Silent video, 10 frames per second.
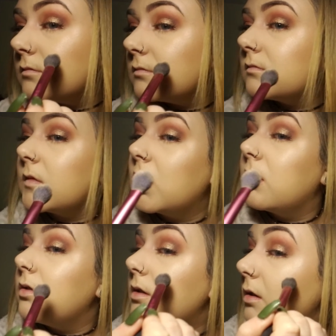beautiful. Girl,
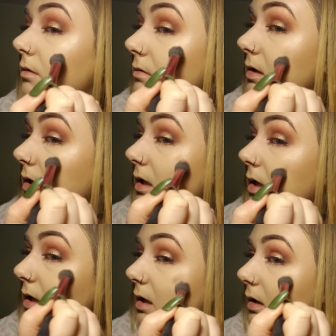you can use
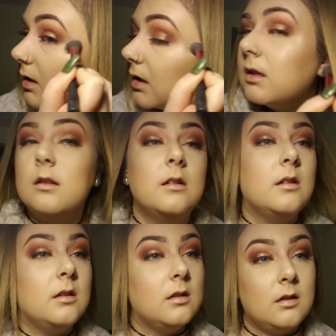any
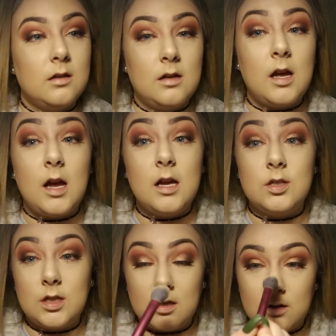
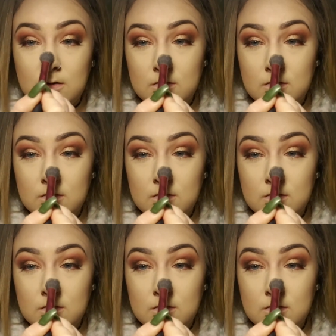eyeshadow